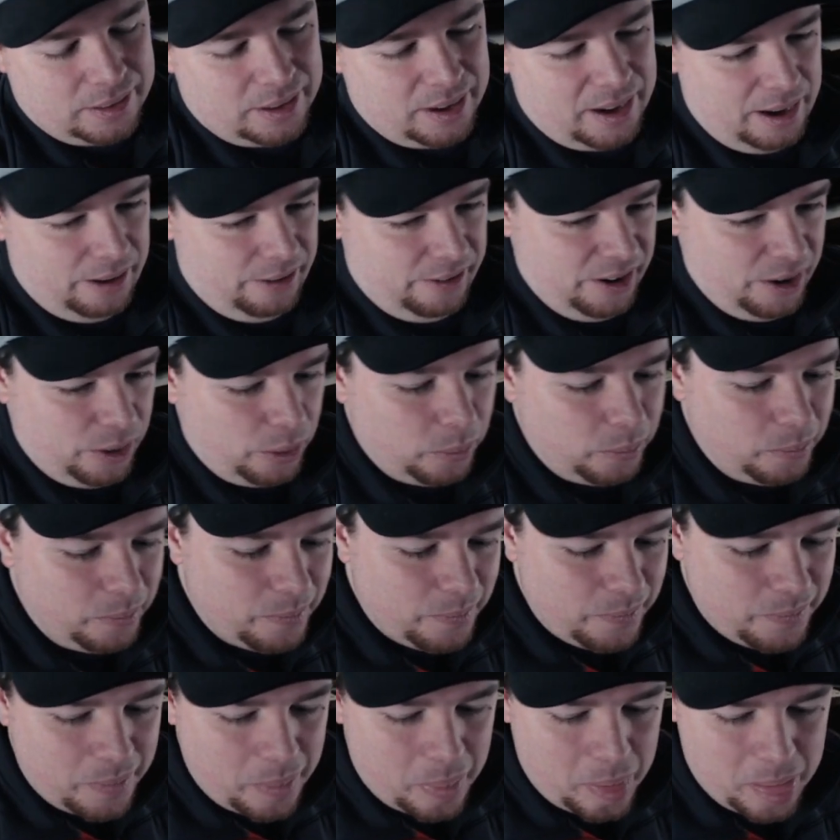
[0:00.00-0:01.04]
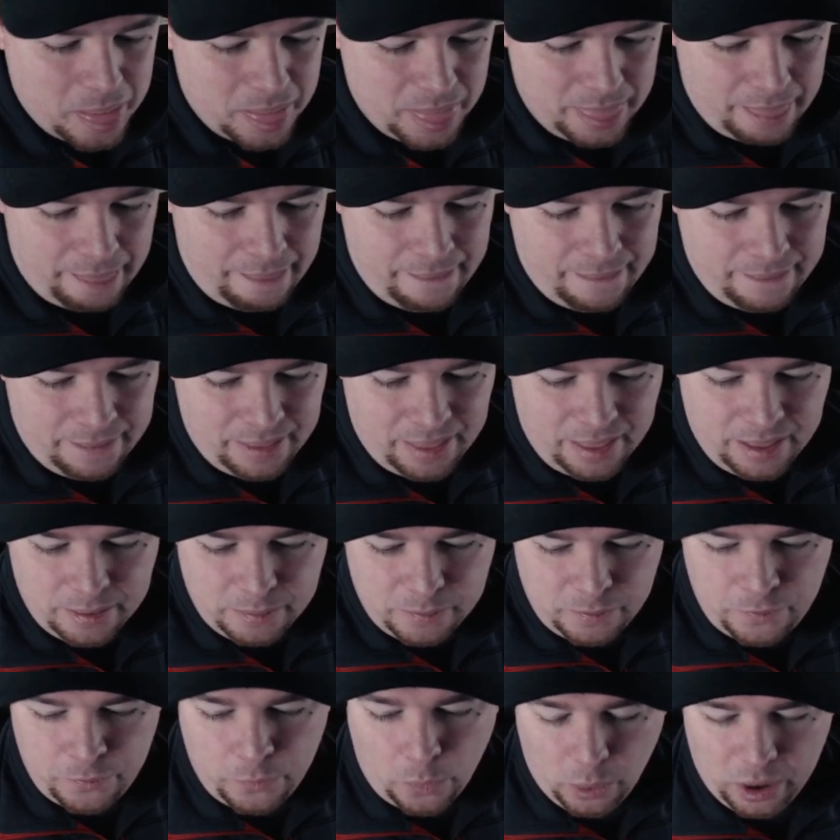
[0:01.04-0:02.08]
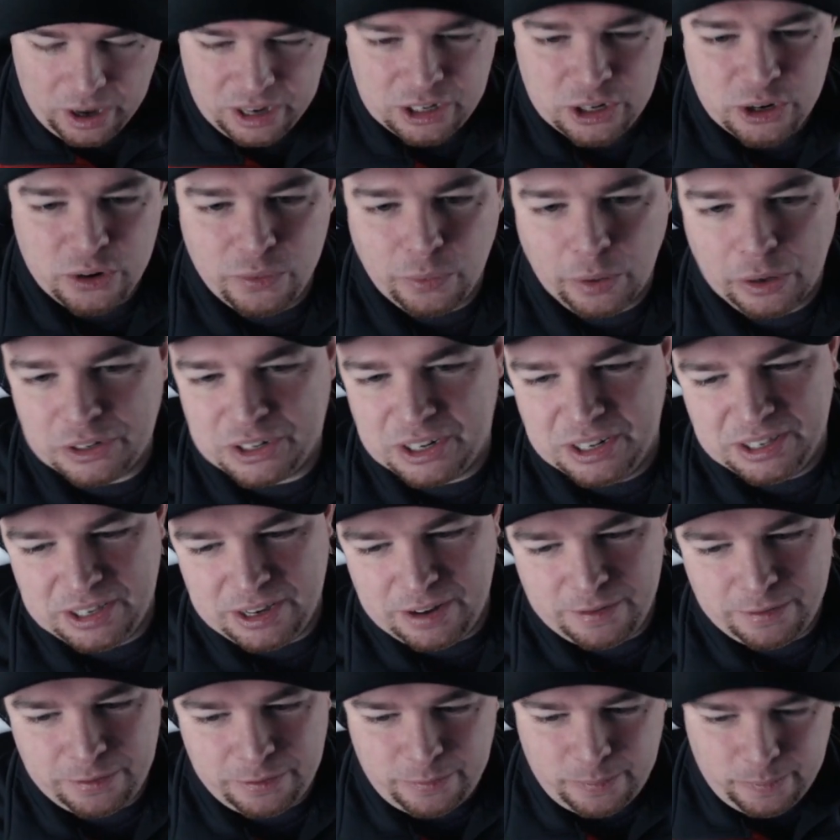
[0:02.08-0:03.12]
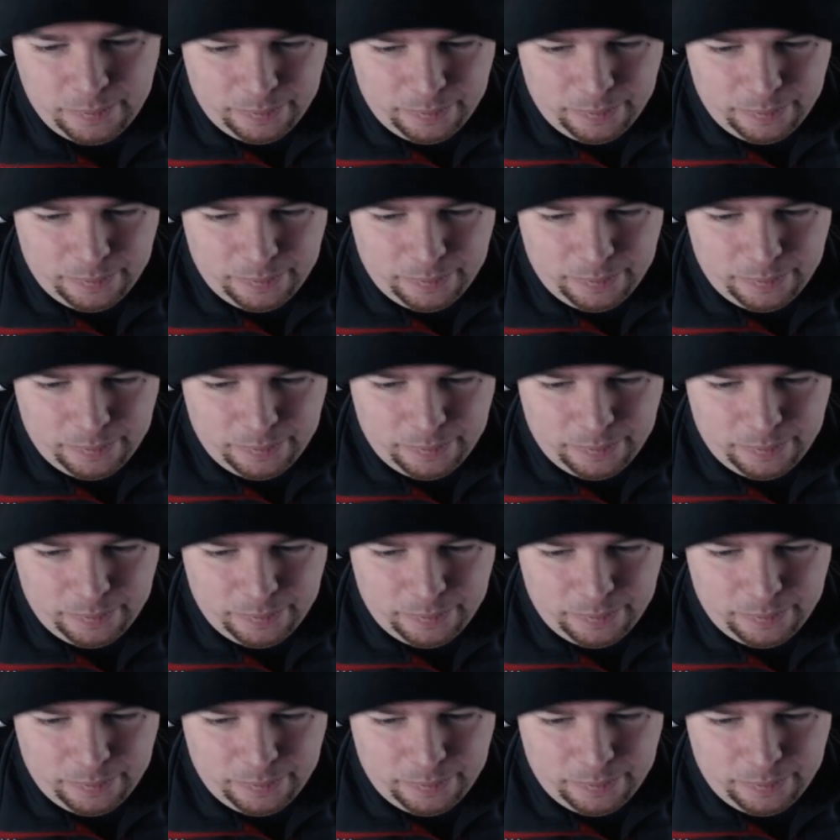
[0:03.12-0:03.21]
I don't know, 42 versions of